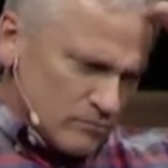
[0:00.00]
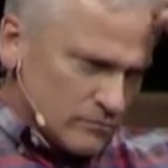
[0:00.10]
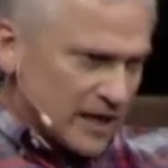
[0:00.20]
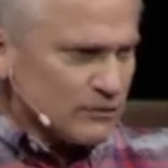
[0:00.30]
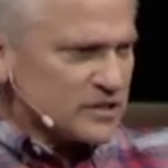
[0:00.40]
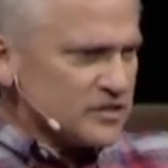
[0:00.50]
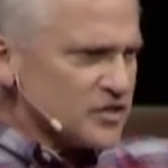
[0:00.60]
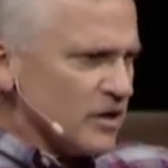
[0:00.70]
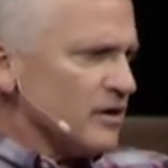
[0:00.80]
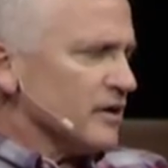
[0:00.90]
But I was
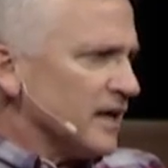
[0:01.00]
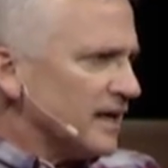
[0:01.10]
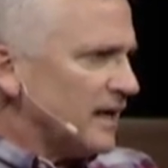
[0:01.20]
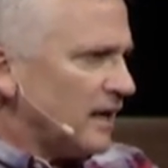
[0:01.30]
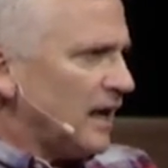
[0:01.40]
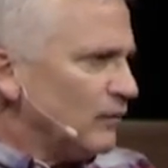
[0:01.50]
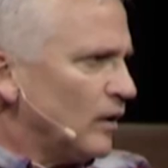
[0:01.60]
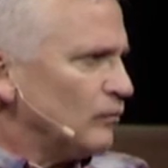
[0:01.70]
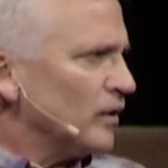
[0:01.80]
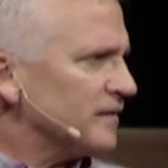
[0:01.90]
concerned. I, I,
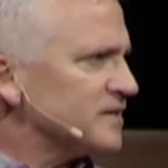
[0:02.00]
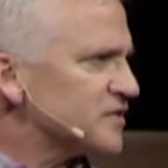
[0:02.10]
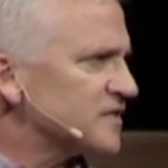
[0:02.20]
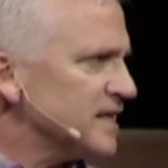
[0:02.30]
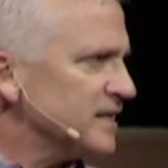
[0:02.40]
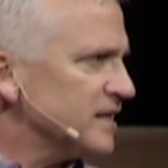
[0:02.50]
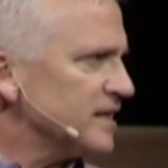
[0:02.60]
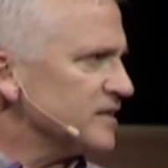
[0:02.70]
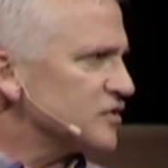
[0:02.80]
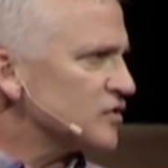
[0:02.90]
I wanted this thing
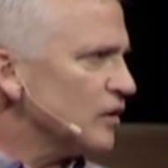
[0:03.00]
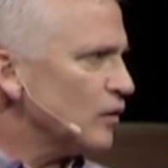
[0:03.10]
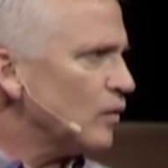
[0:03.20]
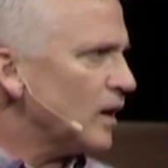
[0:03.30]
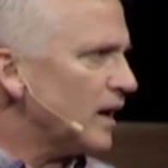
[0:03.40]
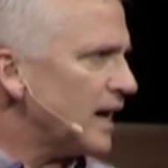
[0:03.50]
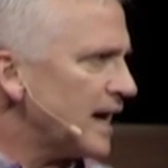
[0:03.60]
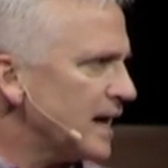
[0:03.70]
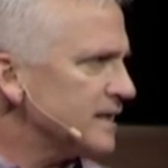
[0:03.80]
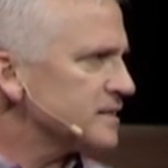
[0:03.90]
done. So
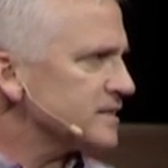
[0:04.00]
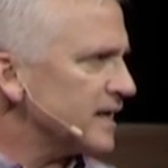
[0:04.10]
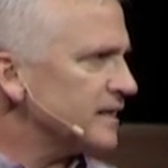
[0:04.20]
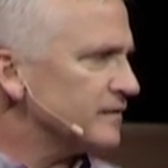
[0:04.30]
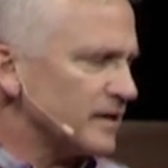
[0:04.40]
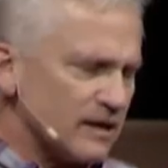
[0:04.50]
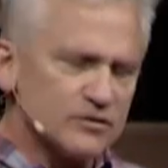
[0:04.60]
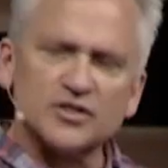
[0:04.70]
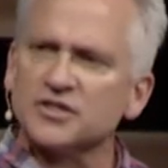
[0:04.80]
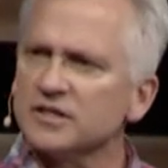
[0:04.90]
I decided that I
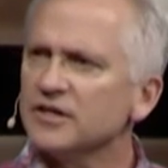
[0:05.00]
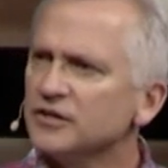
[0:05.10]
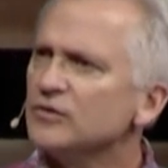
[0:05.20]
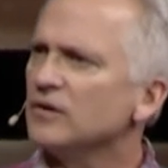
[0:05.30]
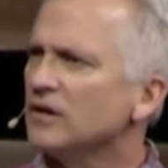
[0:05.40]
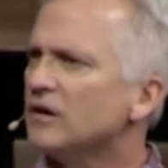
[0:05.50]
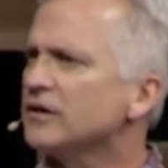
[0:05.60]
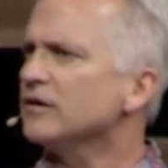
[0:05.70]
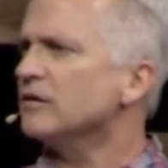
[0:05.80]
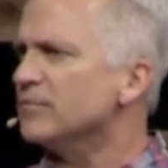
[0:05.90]
was just going to do the
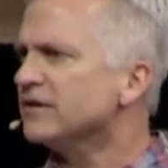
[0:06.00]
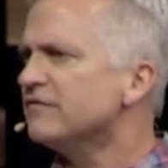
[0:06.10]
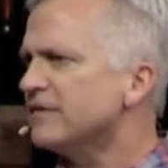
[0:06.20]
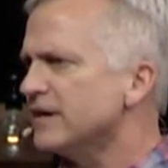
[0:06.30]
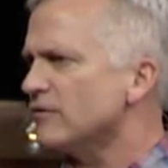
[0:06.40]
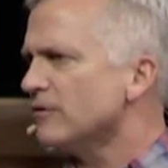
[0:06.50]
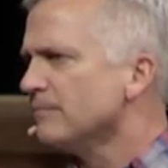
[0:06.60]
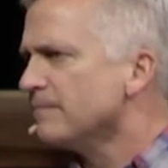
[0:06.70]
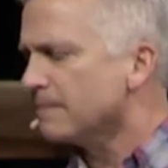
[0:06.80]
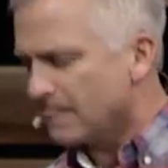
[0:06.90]
lawyer a big favor.
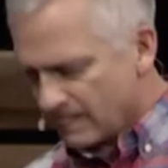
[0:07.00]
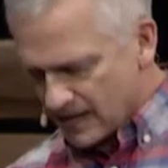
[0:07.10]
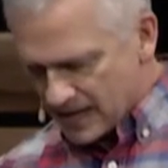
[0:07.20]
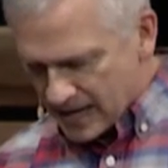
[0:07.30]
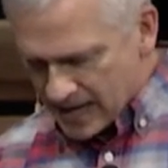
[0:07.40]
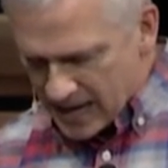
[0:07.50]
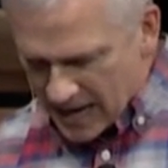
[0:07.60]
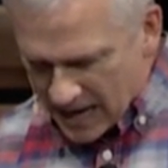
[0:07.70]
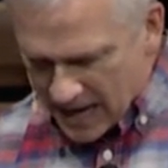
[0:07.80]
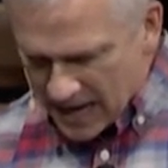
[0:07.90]

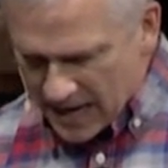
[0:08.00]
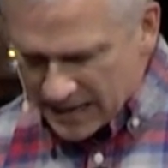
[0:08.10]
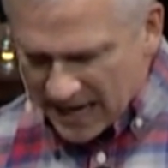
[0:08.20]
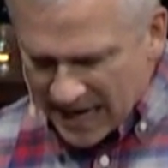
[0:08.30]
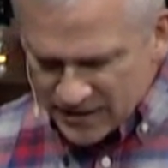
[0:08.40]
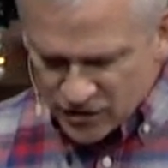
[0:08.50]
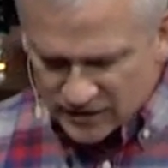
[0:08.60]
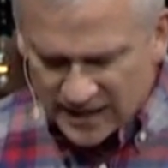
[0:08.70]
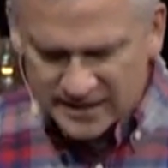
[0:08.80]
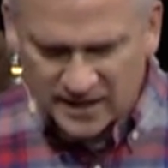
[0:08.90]
And I took
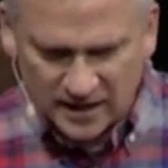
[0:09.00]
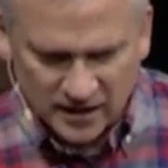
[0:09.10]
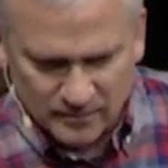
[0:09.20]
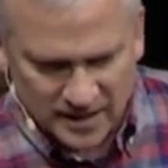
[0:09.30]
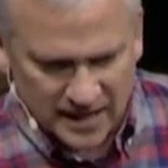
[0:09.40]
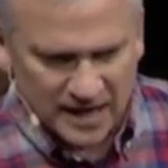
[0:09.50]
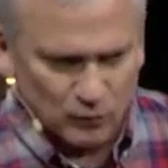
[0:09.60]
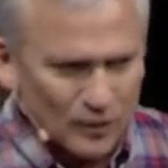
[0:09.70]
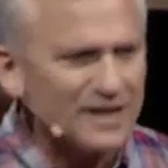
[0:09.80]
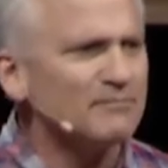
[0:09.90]
that document
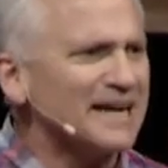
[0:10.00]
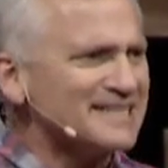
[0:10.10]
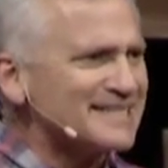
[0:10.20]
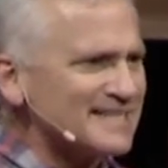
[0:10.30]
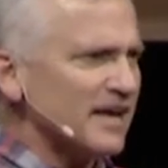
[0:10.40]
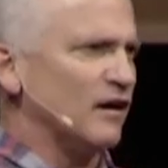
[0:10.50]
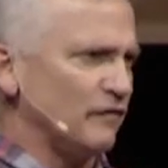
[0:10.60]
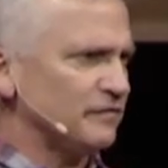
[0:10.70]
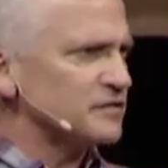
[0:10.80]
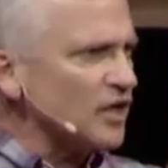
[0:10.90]
and went
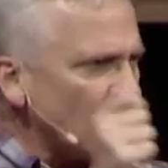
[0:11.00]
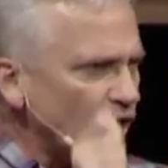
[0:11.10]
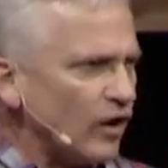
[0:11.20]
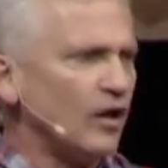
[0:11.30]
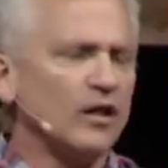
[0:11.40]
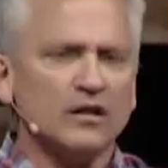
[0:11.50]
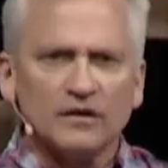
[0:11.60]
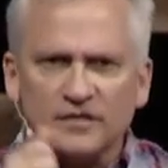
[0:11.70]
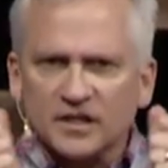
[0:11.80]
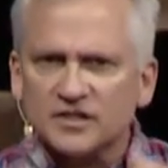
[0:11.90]
myself to all
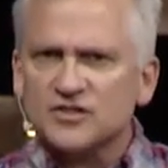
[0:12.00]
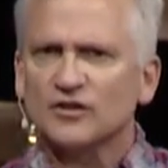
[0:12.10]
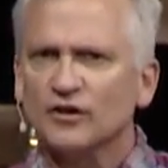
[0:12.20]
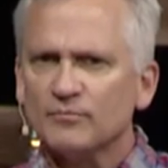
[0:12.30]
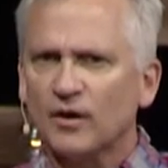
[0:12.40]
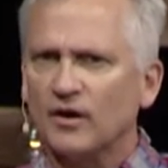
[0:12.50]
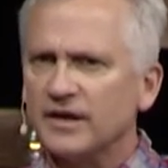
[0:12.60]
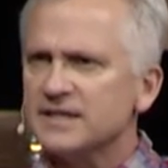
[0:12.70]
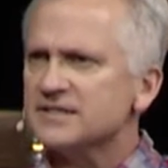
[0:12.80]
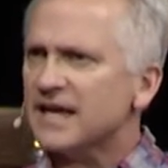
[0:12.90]
of the concerned
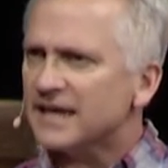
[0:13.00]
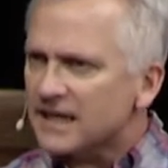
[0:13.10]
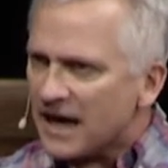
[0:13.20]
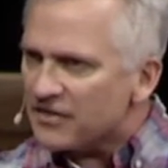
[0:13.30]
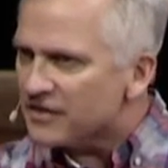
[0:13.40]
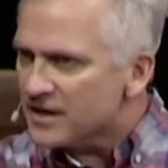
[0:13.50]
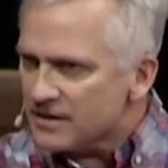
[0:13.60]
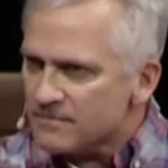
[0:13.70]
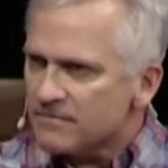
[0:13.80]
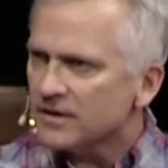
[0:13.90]
parties and got
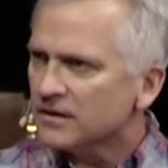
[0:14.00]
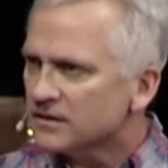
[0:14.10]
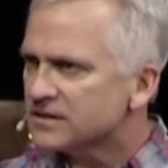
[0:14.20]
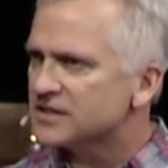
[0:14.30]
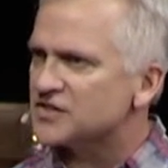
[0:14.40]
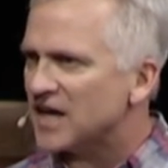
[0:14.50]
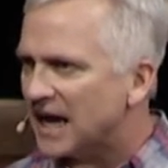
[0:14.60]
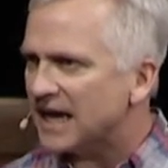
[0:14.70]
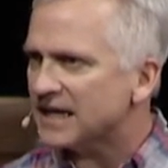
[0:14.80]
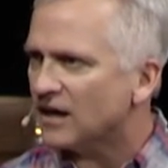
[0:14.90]
them to
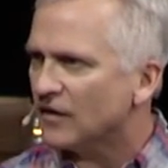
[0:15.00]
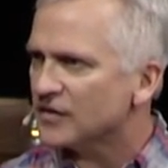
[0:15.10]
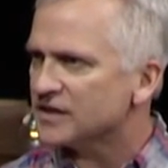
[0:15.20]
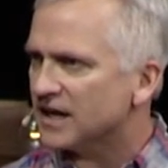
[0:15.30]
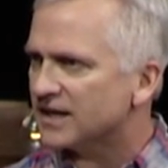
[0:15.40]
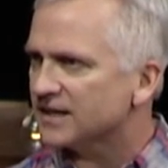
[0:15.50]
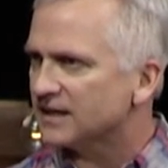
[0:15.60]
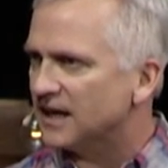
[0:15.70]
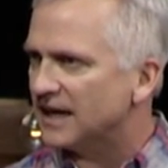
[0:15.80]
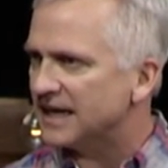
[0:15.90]
sign on the dotted
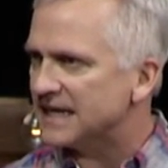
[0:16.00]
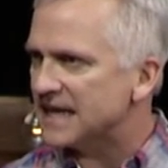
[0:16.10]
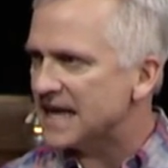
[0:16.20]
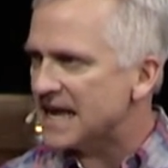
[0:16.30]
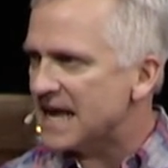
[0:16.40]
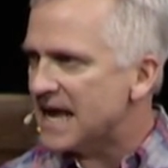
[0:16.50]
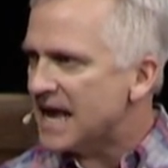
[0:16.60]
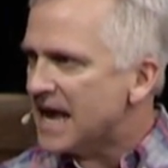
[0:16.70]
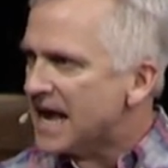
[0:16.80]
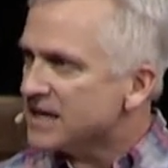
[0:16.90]
line
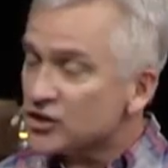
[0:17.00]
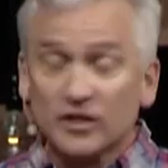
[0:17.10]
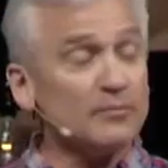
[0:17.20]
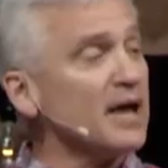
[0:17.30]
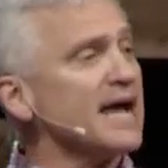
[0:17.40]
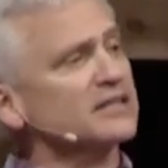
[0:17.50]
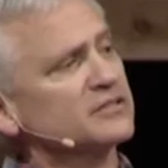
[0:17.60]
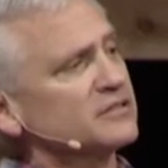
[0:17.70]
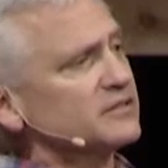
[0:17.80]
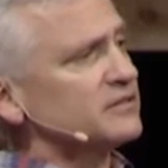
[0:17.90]
and took it back
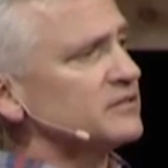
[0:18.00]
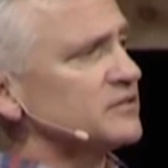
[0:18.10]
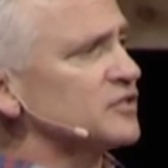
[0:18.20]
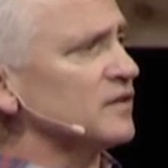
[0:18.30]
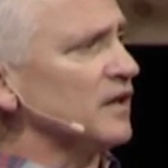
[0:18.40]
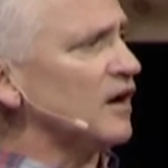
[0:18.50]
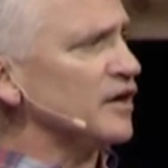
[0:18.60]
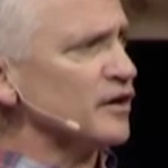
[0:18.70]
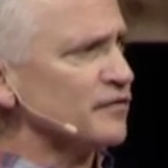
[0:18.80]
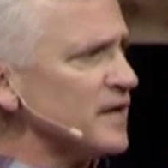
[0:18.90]
to the
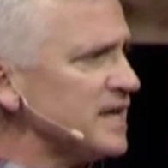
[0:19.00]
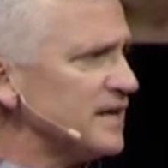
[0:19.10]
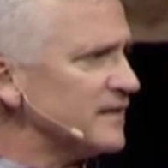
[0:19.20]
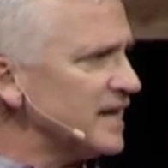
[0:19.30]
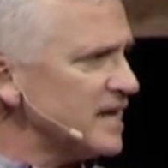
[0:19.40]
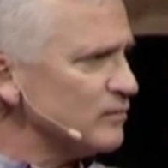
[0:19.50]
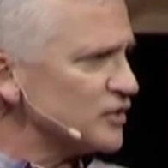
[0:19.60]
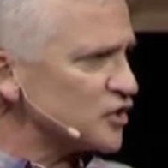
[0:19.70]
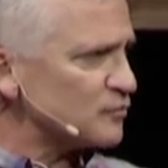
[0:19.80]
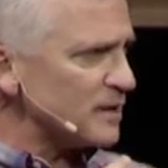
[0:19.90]
lawyer, thinking that he would
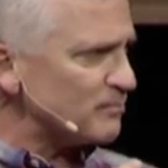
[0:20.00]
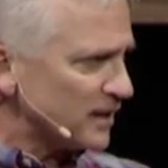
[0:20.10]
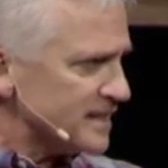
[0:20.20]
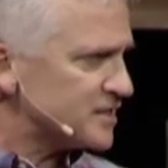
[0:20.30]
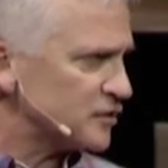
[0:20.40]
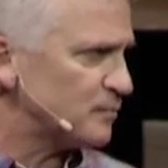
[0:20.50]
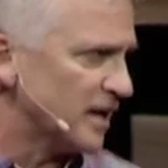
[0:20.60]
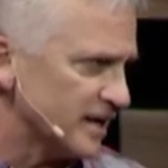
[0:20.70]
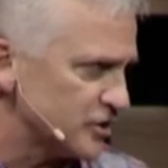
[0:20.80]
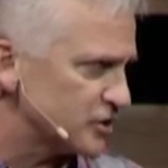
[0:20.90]
just be pleased as
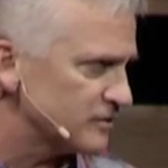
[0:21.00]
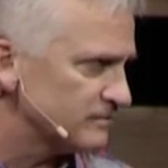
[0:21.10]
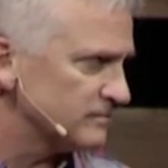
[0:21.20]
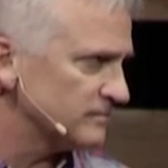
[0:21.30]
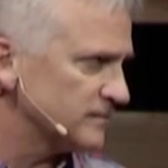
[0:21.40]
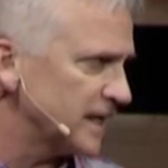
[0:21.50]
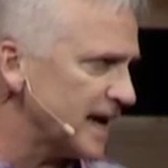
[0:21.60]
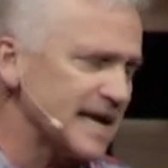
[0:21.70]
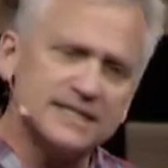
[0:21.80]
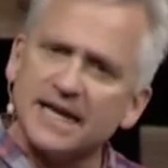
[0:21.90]
punch that
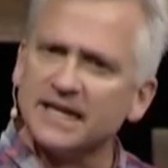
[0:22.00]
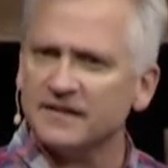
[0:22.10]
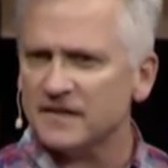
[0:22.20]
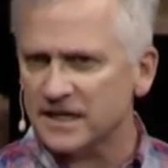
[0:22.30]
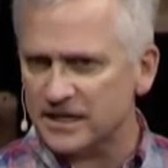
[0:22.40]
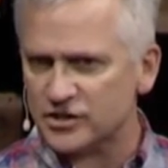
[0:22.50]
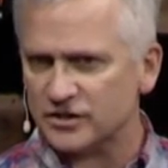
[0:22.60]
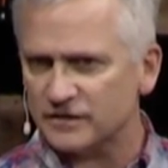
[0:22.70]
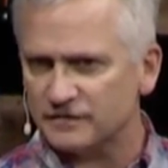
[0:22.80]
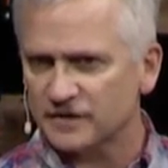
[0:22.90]
I had taken the
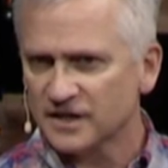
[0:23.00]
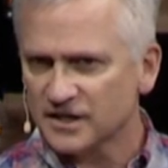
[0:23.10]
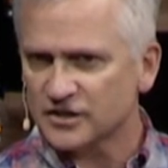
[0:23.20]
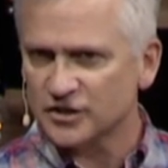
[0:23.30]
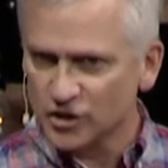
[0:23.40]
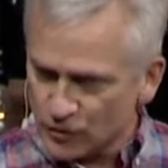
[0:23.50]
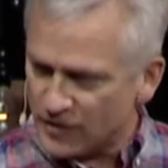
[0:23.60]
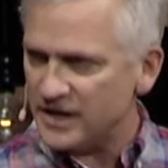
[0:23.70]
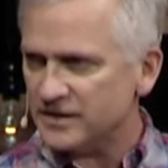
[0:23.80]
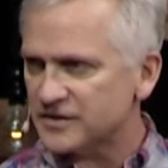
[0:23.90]
initiative to do
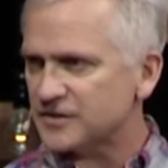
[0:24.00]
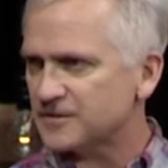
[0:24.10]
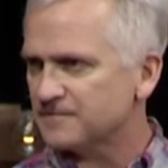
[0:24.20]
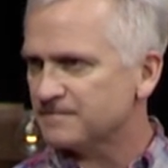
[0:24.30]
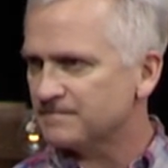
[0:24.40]
this.